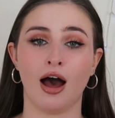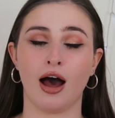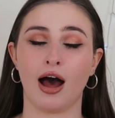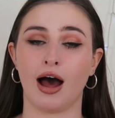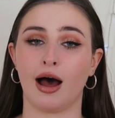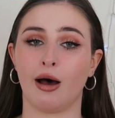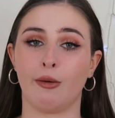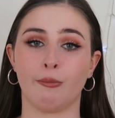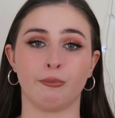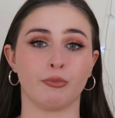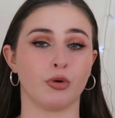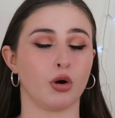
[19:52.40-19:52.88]

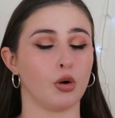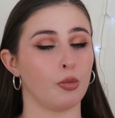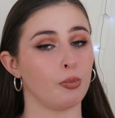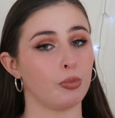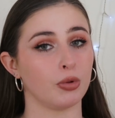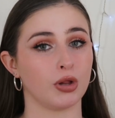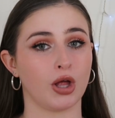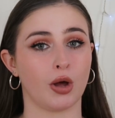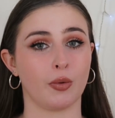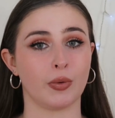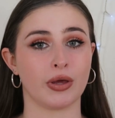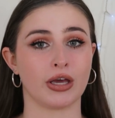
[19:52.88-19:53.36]
or
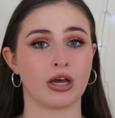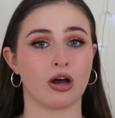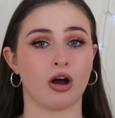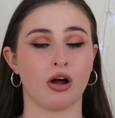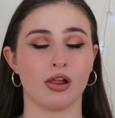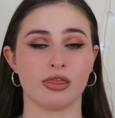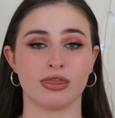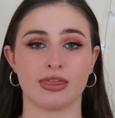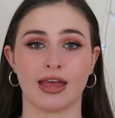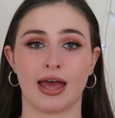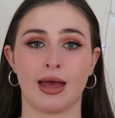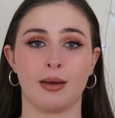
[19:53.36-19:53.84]
blowing
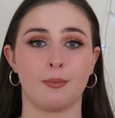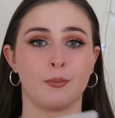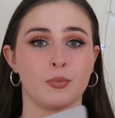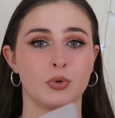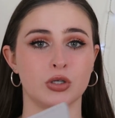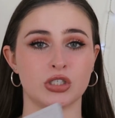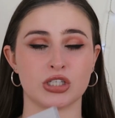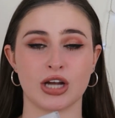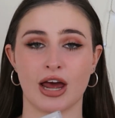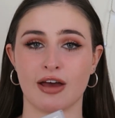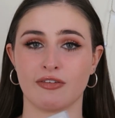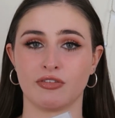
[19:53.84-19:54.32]
on them,
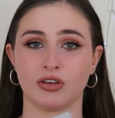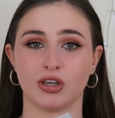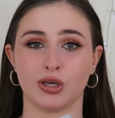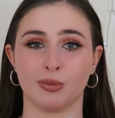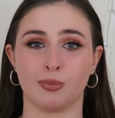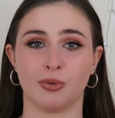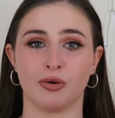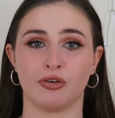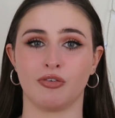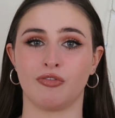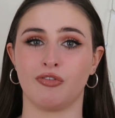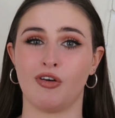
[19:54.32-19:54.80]
whichever you
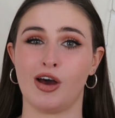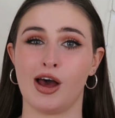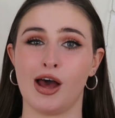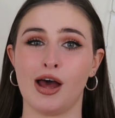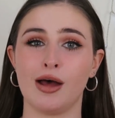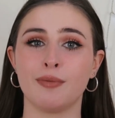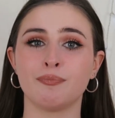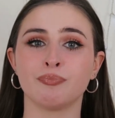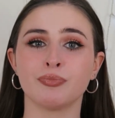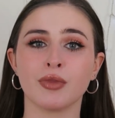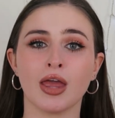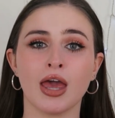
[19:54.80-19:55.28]

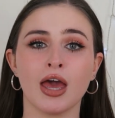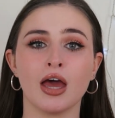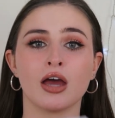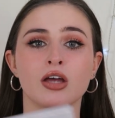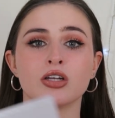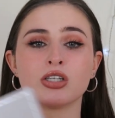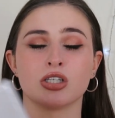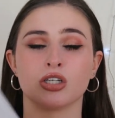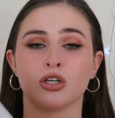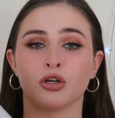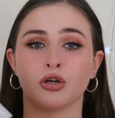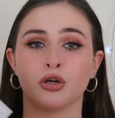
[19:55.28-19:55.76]
prefer,
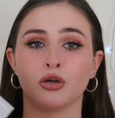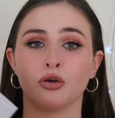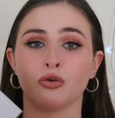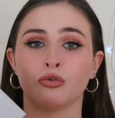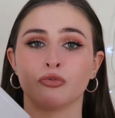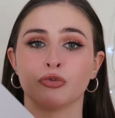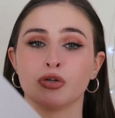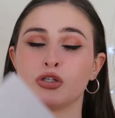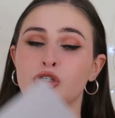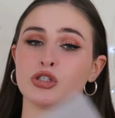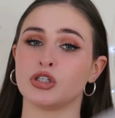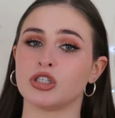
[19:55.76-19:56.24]

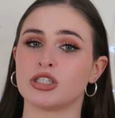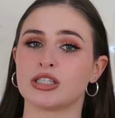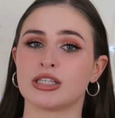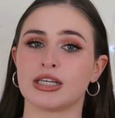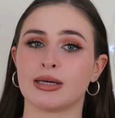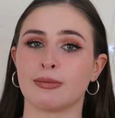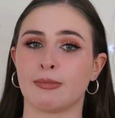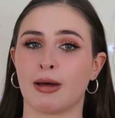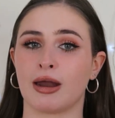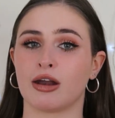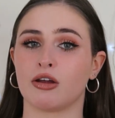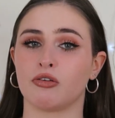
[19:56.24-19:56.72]
to reduce
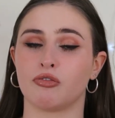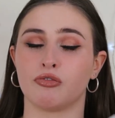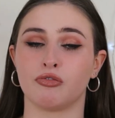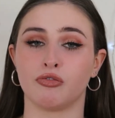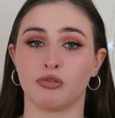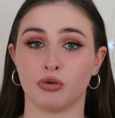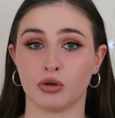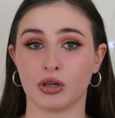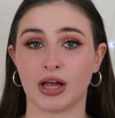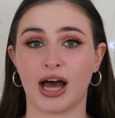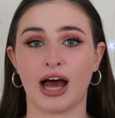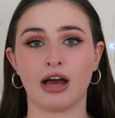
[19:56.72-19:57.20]
the amount of
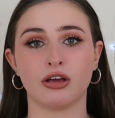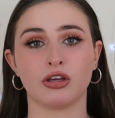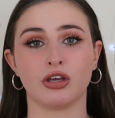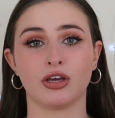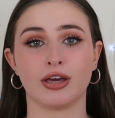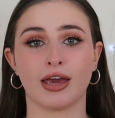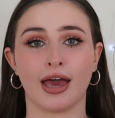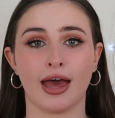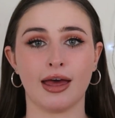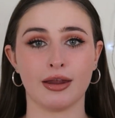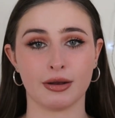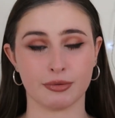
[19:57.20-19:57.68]
fallout
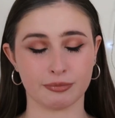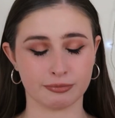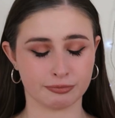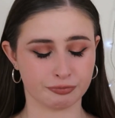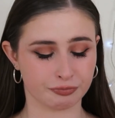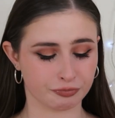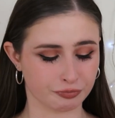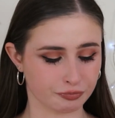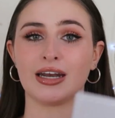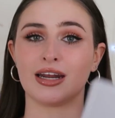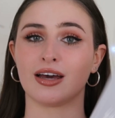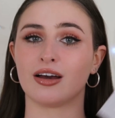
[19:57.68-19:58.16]
you get.
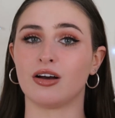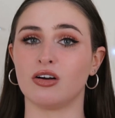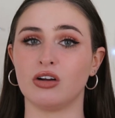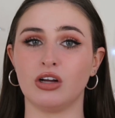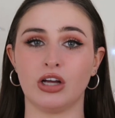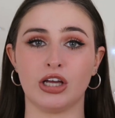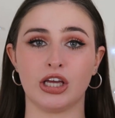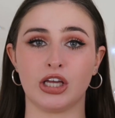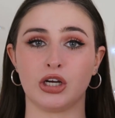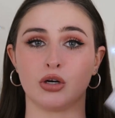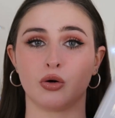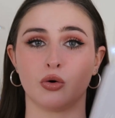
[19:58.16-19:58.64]
But
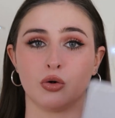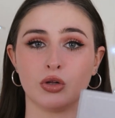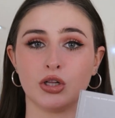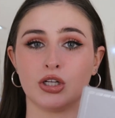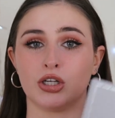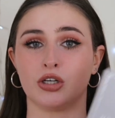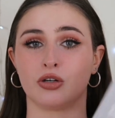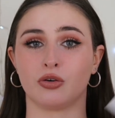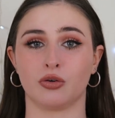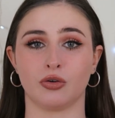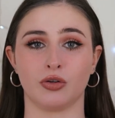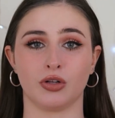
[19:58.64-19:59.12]
in
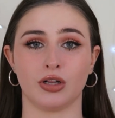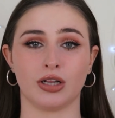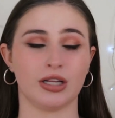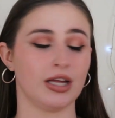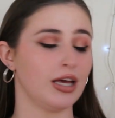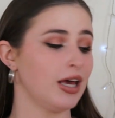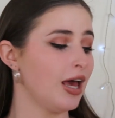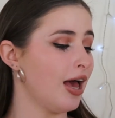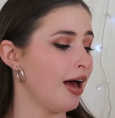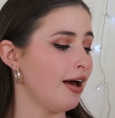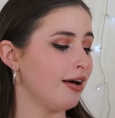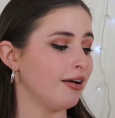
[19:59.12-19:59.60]
all,
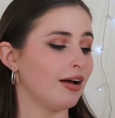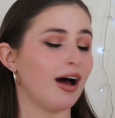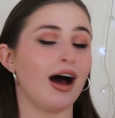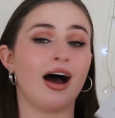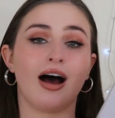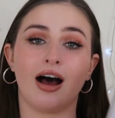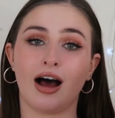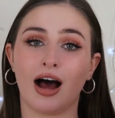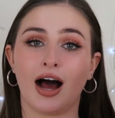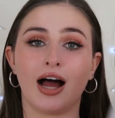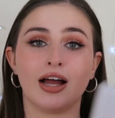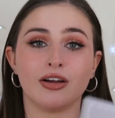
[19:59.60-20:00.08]

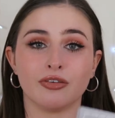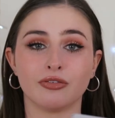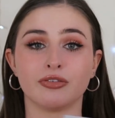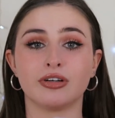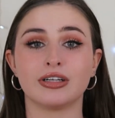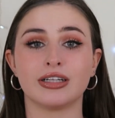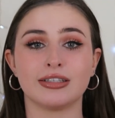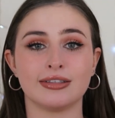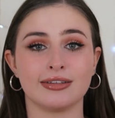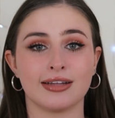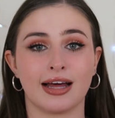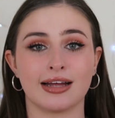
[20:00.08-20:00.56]
I
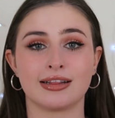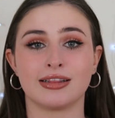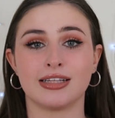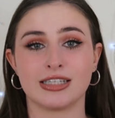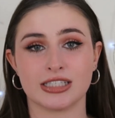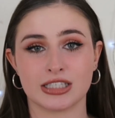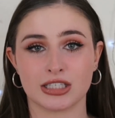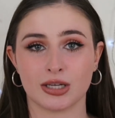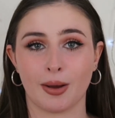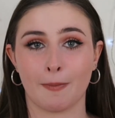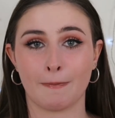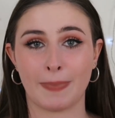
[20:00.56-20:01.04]
really like
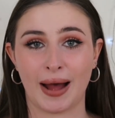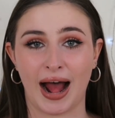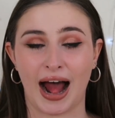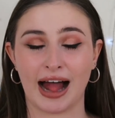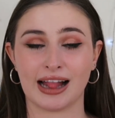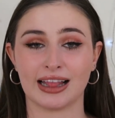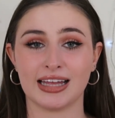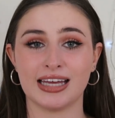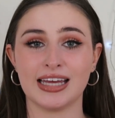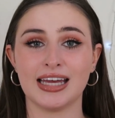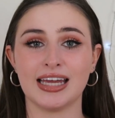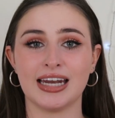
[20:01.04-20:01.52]
this
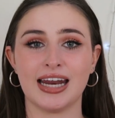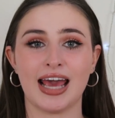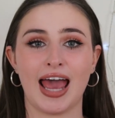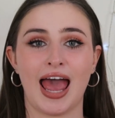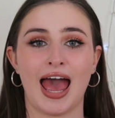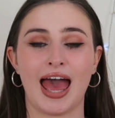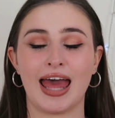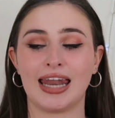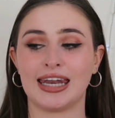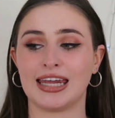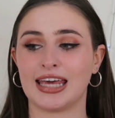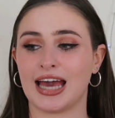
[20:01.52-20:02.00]
palette,
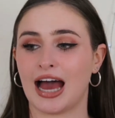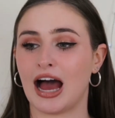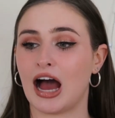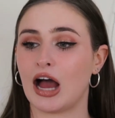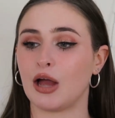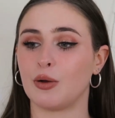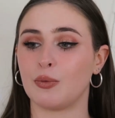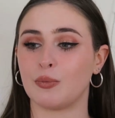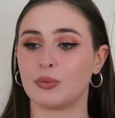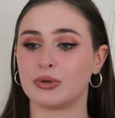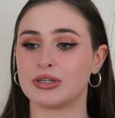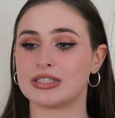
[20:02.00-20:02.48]
and
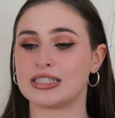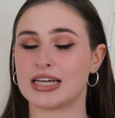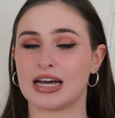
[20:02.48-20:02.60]
I will